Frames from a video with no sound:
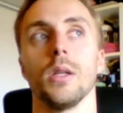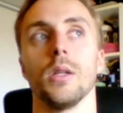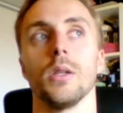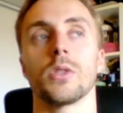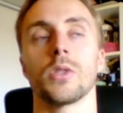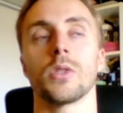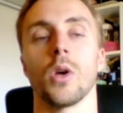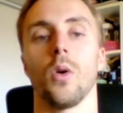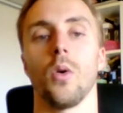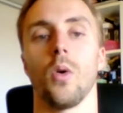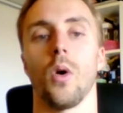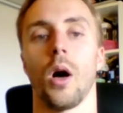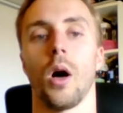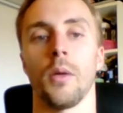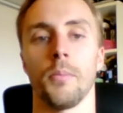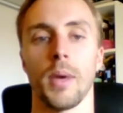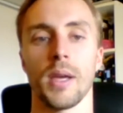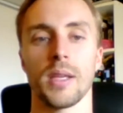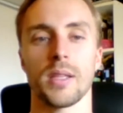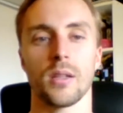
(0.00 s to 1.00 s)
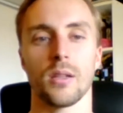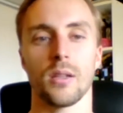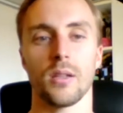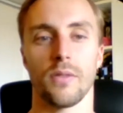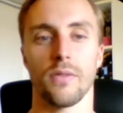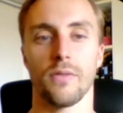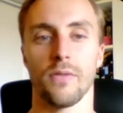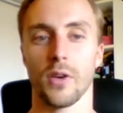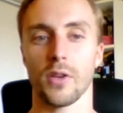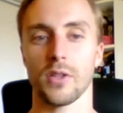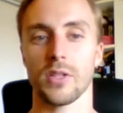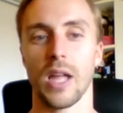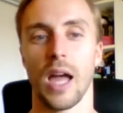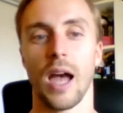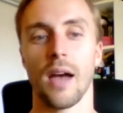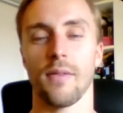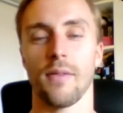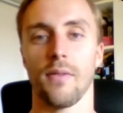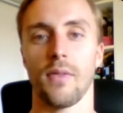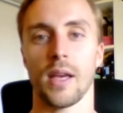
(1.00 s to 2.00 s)
So on basically the first
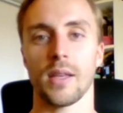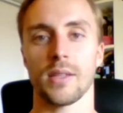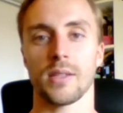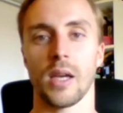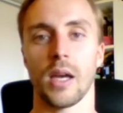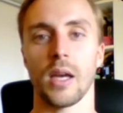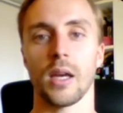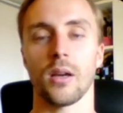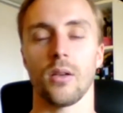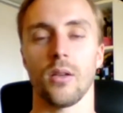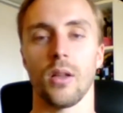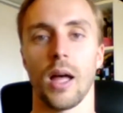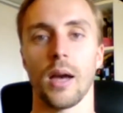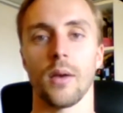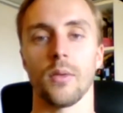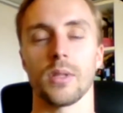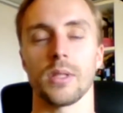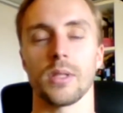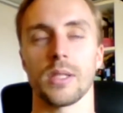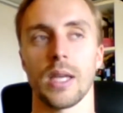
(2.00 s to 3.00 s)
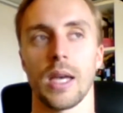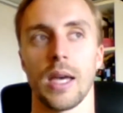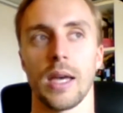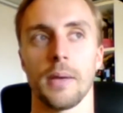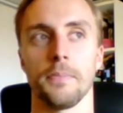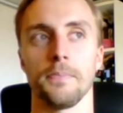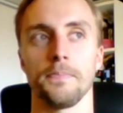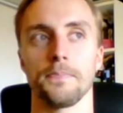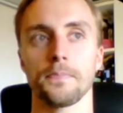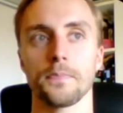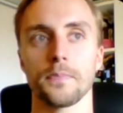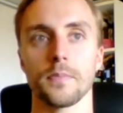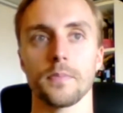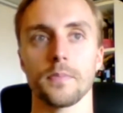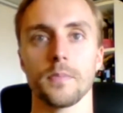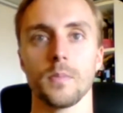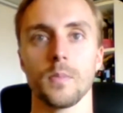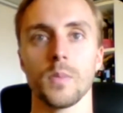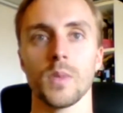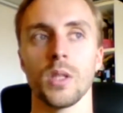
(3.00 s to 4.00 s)
half of that cycle, I would say
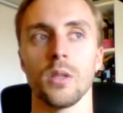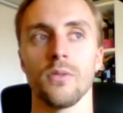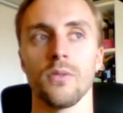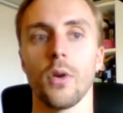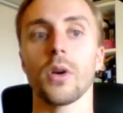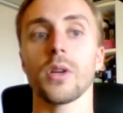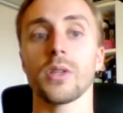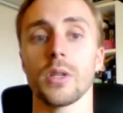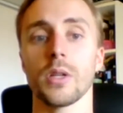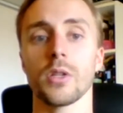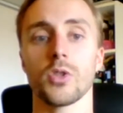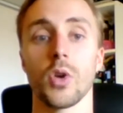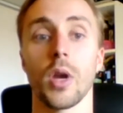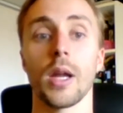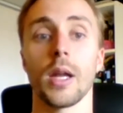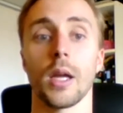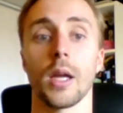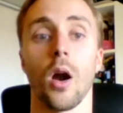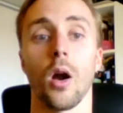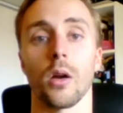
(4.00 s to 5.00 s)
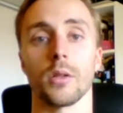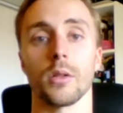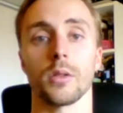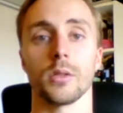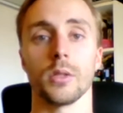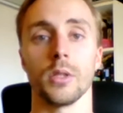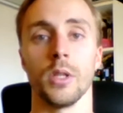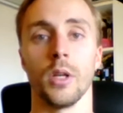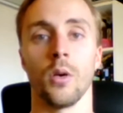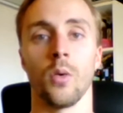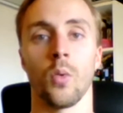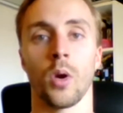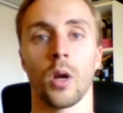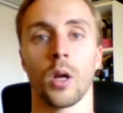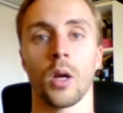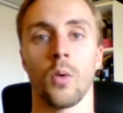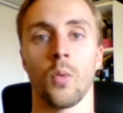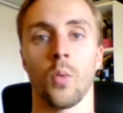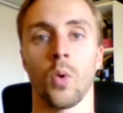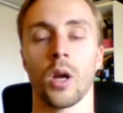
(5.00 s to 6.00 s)
focus on training hard,
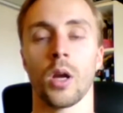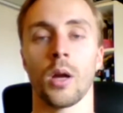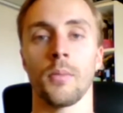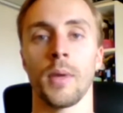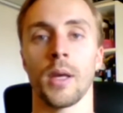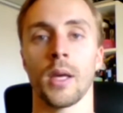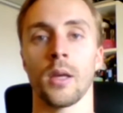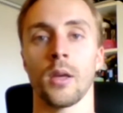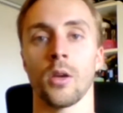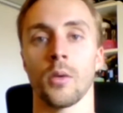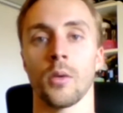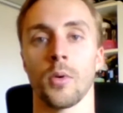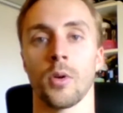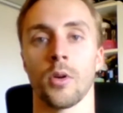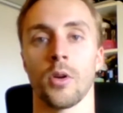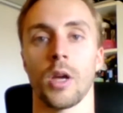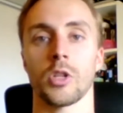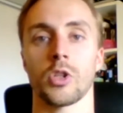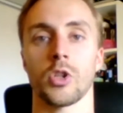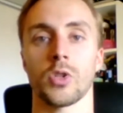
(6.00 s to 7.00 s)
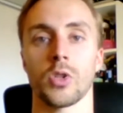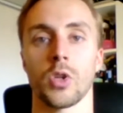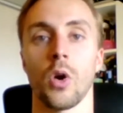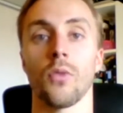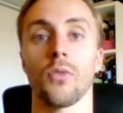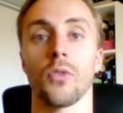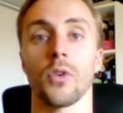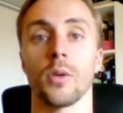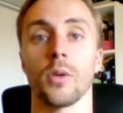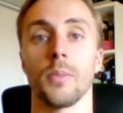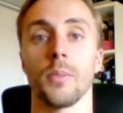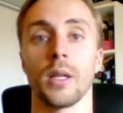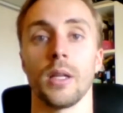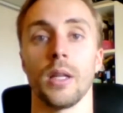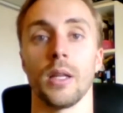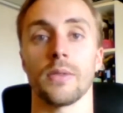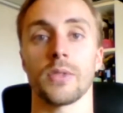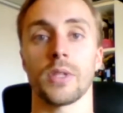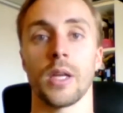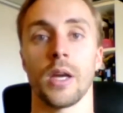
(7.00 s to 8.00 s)
work on making your progressions, go for your big
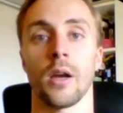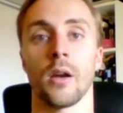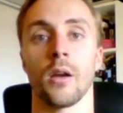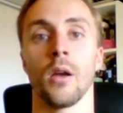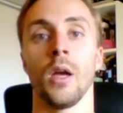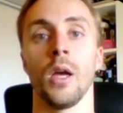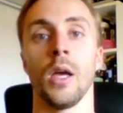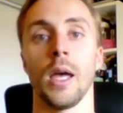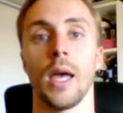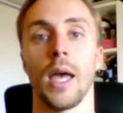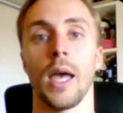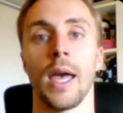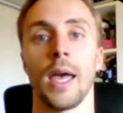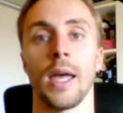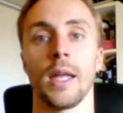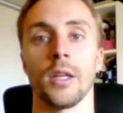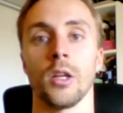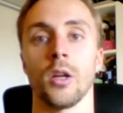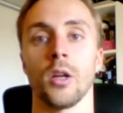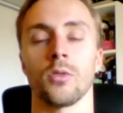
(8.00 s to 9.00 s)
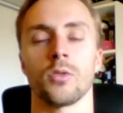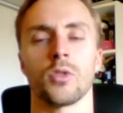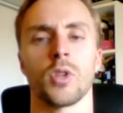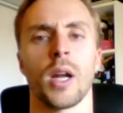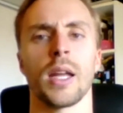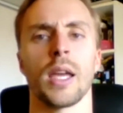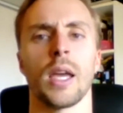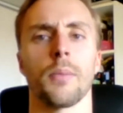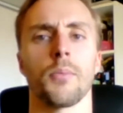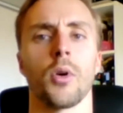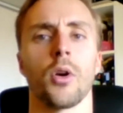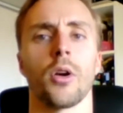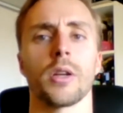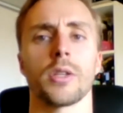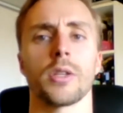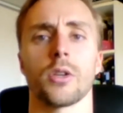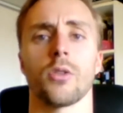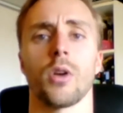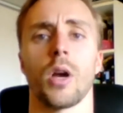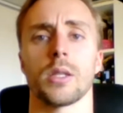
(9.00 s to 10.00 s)
lifts there, and try to get
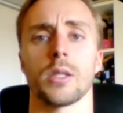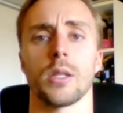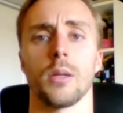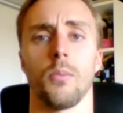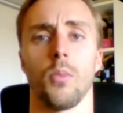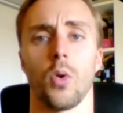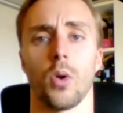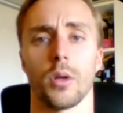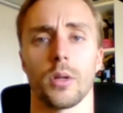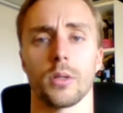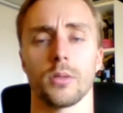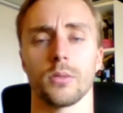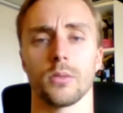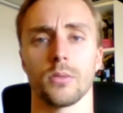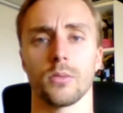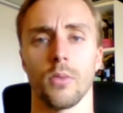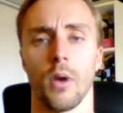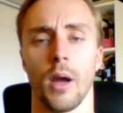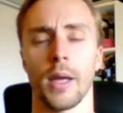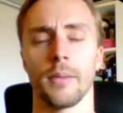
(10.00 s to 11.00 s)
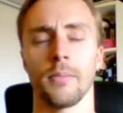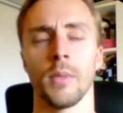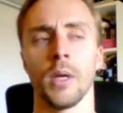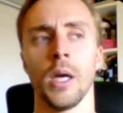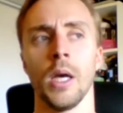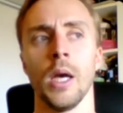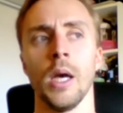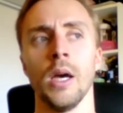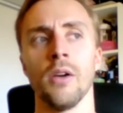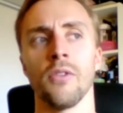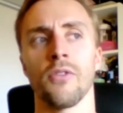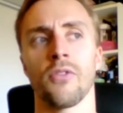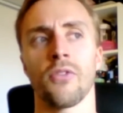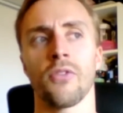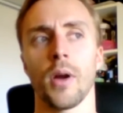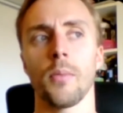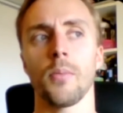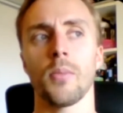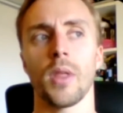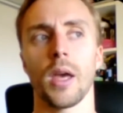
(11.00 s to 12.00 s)
progress across the board, right?
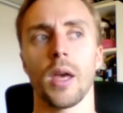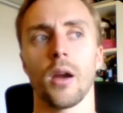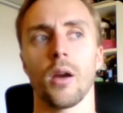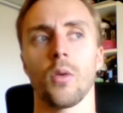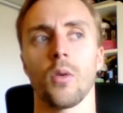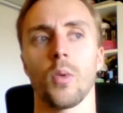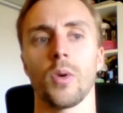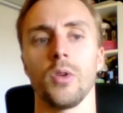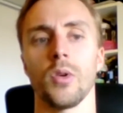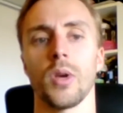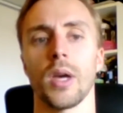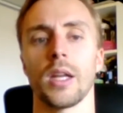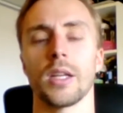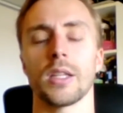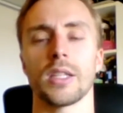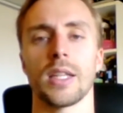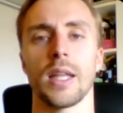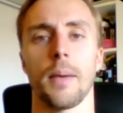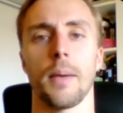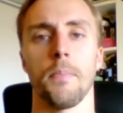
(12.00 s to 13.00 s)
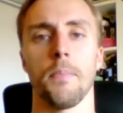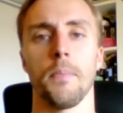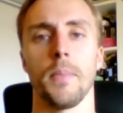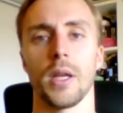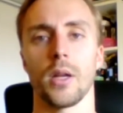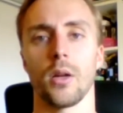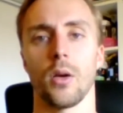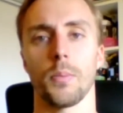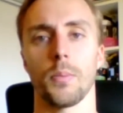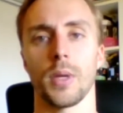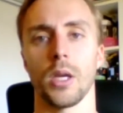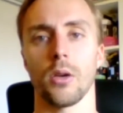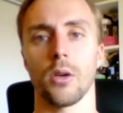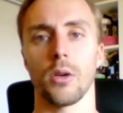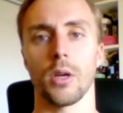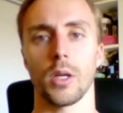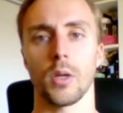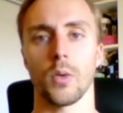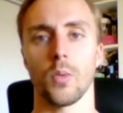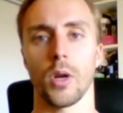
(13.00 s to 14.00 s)
From there, when you get into that middle
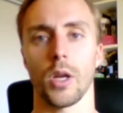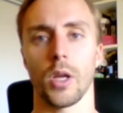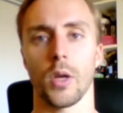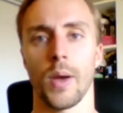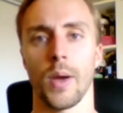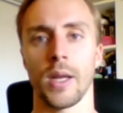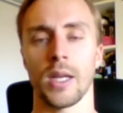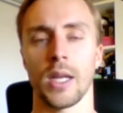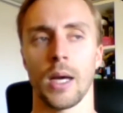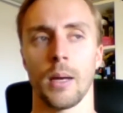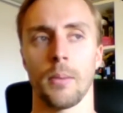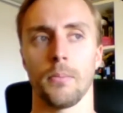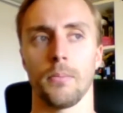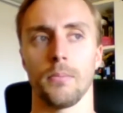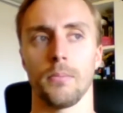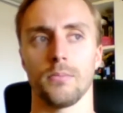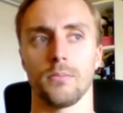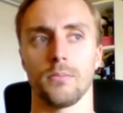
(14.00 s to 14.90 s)
period where you end up